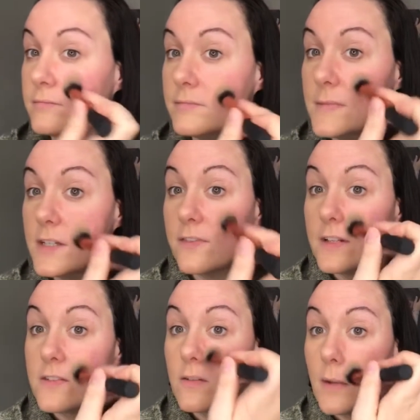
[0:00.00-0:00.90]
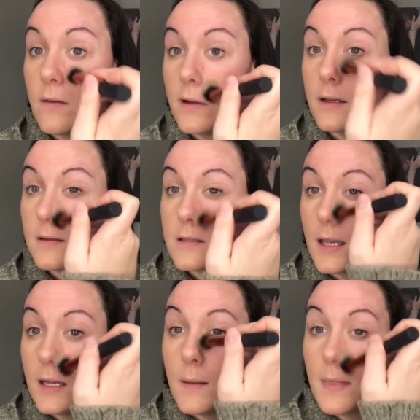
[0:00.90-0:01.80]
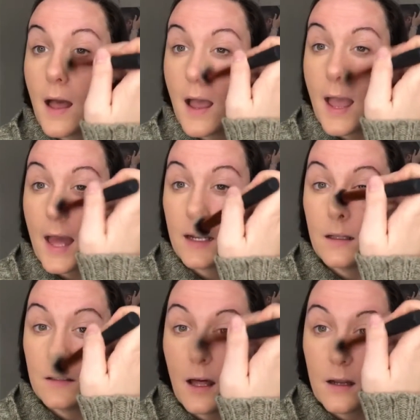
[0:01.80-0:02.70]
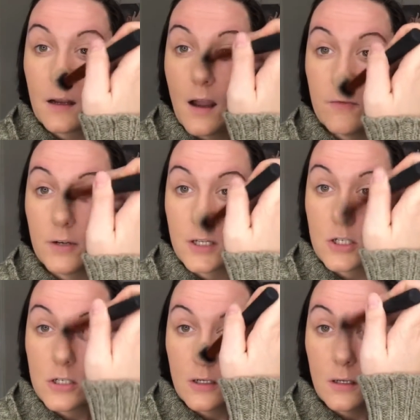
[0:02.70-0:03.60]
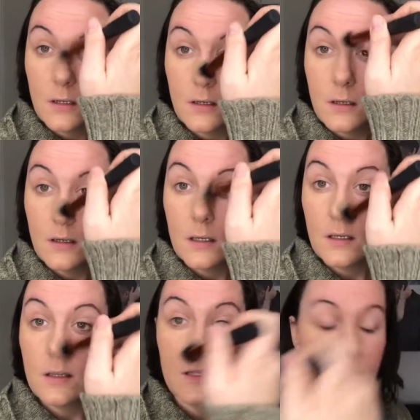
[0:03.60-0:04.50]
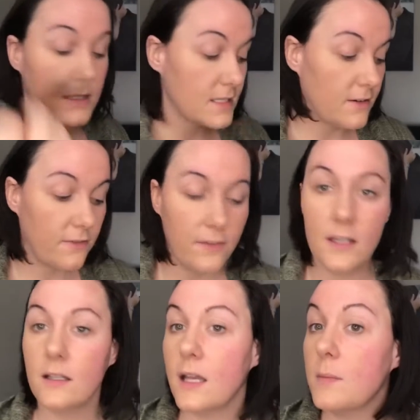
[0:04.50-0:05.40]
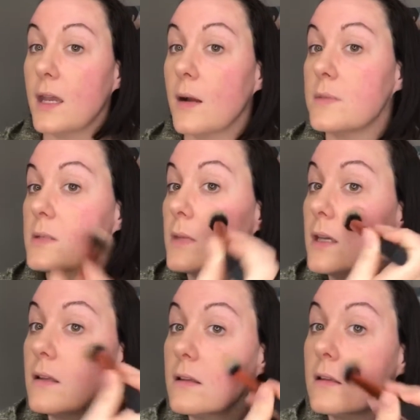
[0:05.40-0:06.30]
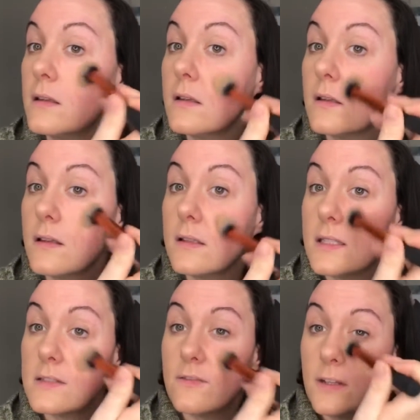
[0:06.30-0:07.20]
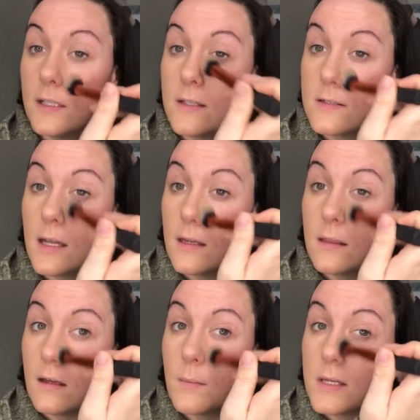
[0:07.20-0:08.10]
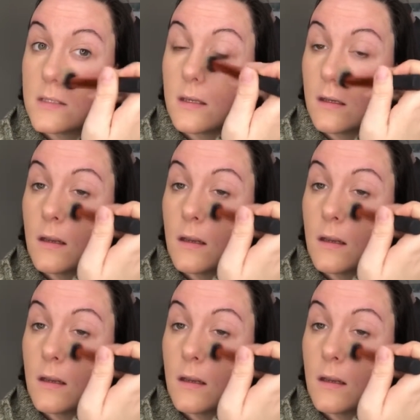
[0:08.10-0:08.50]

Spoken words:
difference for my redness, and I'm not adding a lot of coverage. This doesn't feel like makeup to me. It doesn't feel like there's anything on my skin.